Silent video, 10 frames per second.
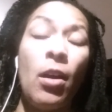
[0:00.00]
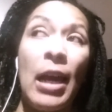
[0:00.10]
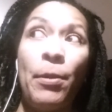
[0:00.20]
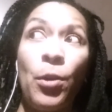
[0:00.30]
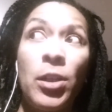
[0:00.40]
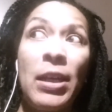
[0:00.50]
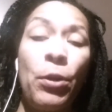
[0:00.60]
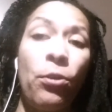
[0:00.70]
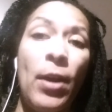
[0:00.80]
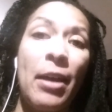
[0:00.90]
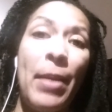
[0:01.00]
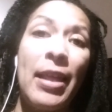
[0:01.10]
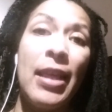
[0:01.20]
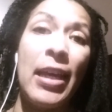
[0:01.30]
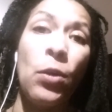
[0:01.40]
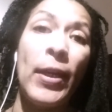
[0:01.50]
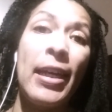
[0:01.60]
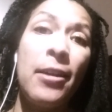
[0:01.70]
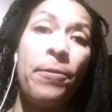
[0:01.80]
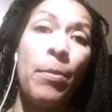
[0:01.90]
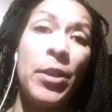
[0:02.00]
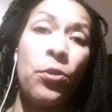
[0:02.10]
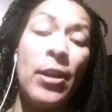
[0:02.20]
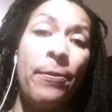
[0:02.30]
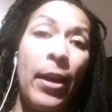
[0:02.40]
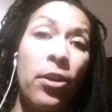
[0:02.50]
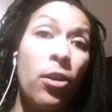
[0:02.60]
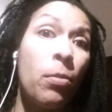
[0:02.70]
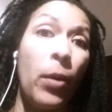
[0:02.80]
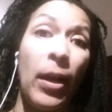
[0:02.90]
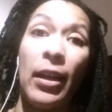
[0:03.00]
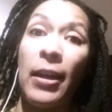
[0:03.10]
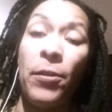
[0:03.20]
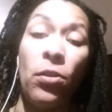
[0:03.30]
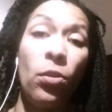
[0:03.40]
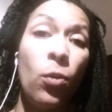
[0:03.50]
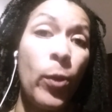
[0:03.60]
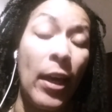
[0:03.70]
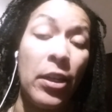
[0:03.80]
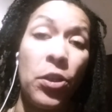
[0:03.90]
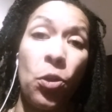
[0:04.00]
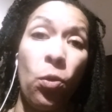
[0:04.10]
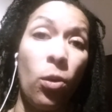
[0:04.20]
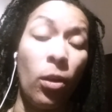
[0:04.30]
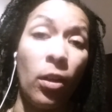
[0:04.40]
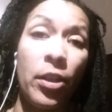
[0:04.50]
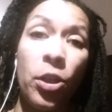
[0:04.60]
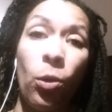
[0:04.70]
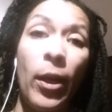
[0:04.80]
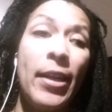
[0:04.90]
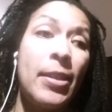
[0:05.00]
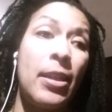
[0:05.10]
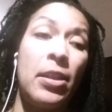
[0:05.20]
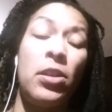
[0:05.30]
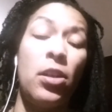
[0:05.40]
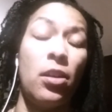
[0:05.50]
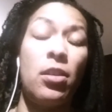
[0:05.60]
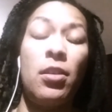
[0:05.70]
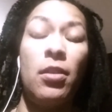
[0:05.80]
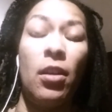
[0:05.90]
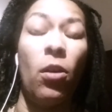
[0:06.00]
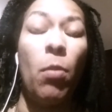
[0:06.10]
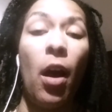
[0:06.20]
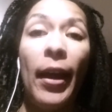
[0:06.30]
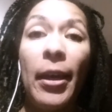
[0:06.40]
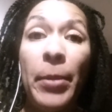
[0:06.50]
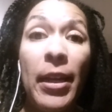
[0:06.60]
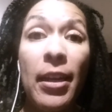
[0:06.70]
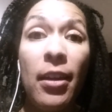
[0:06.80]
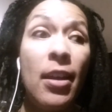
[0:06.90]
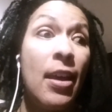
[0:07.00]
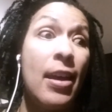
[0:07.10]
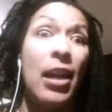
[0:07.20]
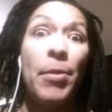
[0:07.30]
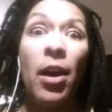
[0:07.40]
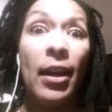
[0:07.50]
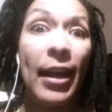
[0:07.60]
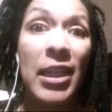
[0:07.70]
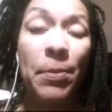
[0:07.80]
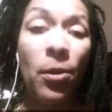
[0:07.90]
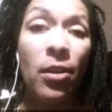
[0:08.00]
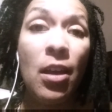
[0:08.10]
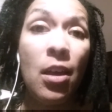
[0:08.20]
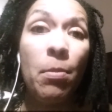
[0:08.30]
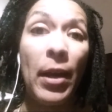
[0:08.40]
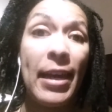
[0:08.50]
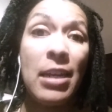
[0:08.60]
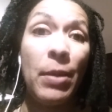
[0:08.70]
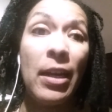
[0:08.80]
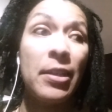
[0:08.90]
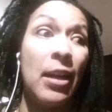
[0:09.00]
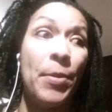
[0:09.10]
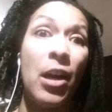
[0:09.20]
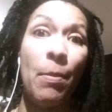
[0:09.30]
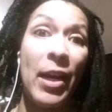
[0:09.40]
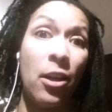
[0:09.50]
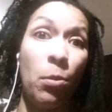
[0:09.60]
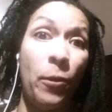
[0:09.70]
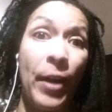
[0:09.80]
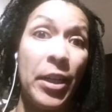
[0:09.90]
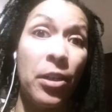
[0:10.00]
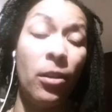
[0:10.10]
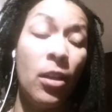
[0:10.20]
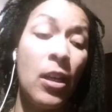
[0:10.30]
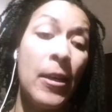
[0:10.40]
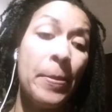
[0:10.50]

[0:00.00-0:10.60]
I personally wouldn't recommend that you eat from a street vendor, but if you do, that is your choice. This is just my opinion, and I'm not an expert by any means, and I'm not a medical professional.